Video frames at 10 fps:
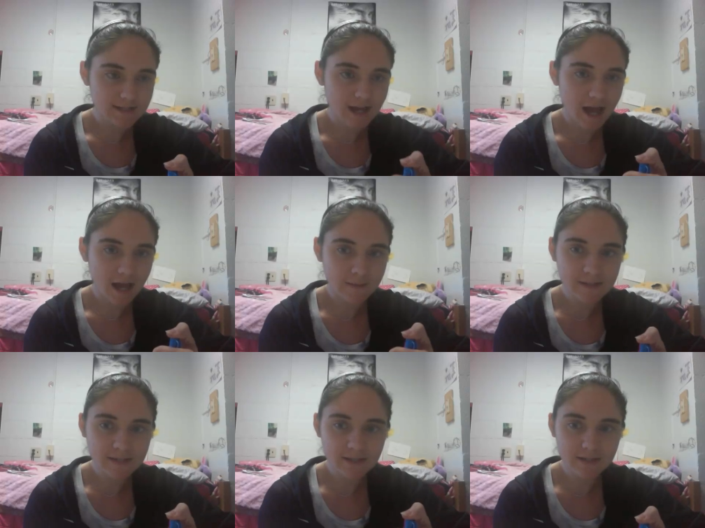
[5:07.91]
times
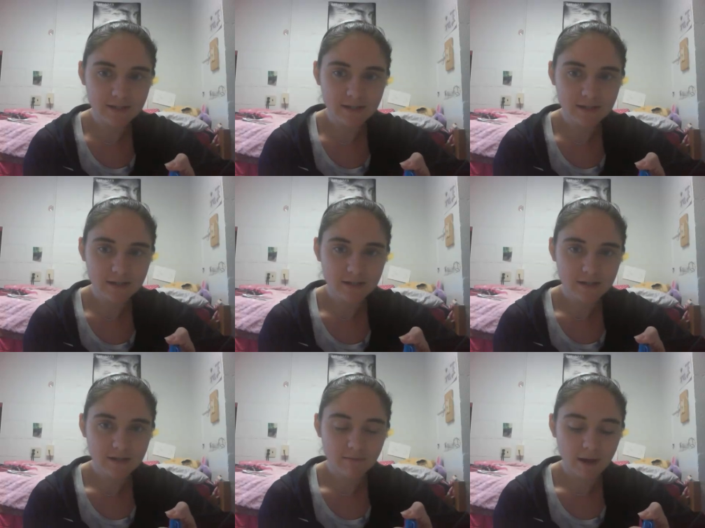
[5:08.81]
it
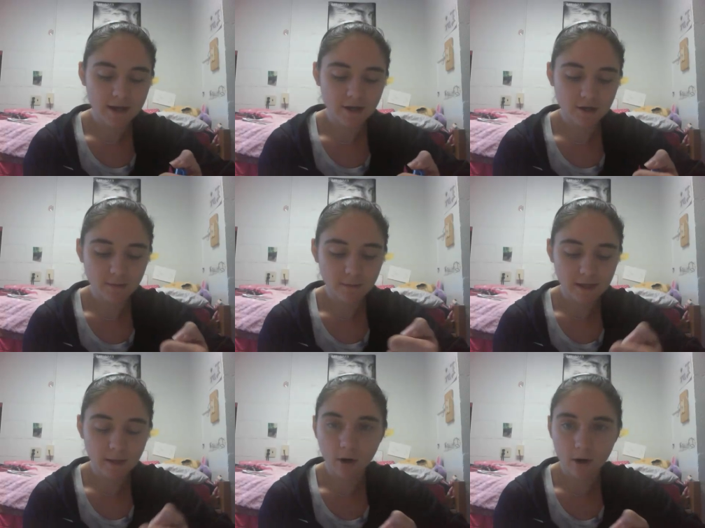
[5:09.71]
by your
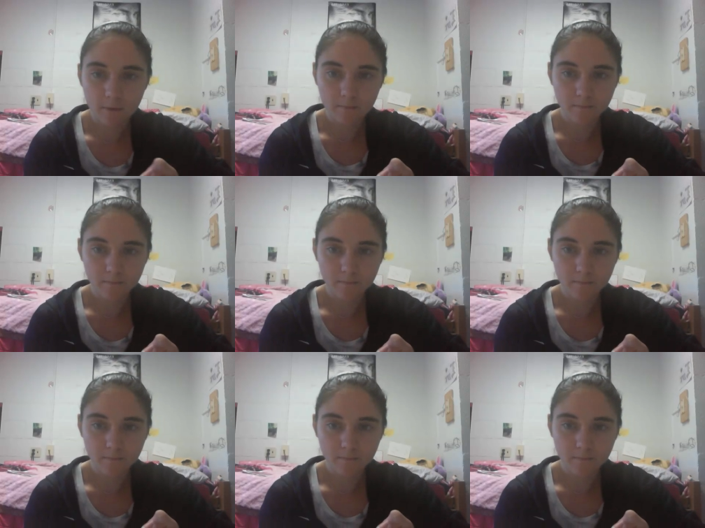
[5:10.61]
BMR.